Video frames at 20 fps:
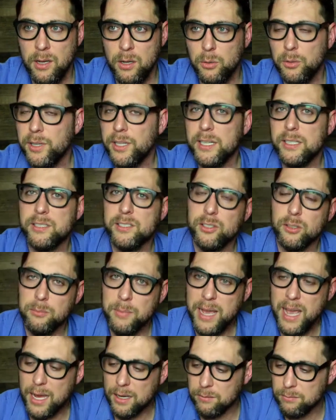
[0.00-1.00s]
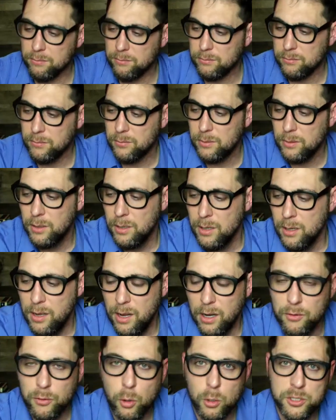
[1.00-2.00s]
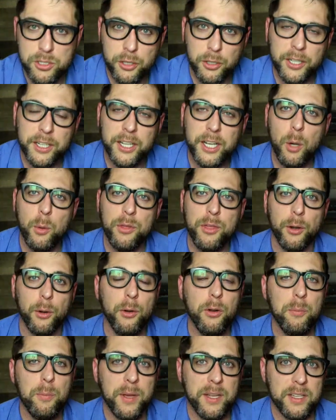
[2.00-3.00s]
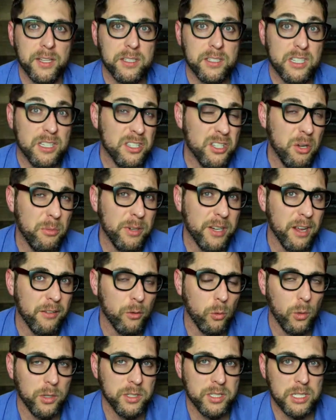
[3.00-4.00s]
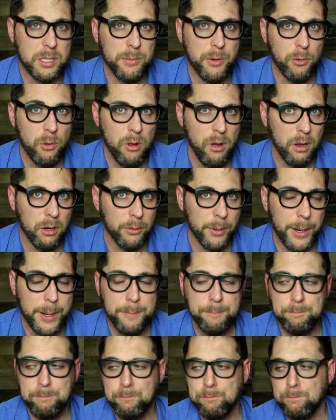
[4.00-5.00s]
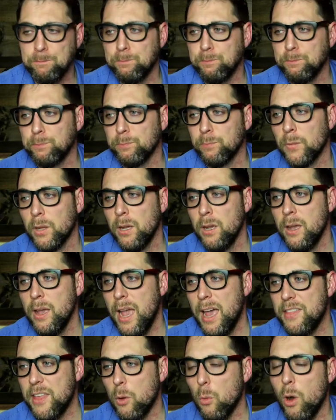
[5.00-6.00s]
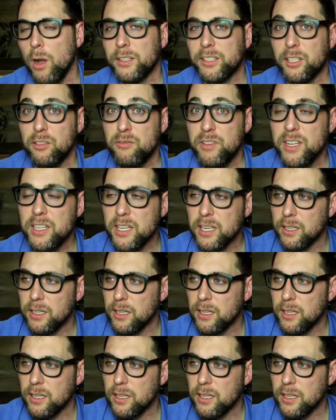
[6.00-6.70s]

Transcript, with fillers: well, then it's still man. And of course, they're going to go with their own opinions because nobody ever wants to be wrong, right? And they want convenient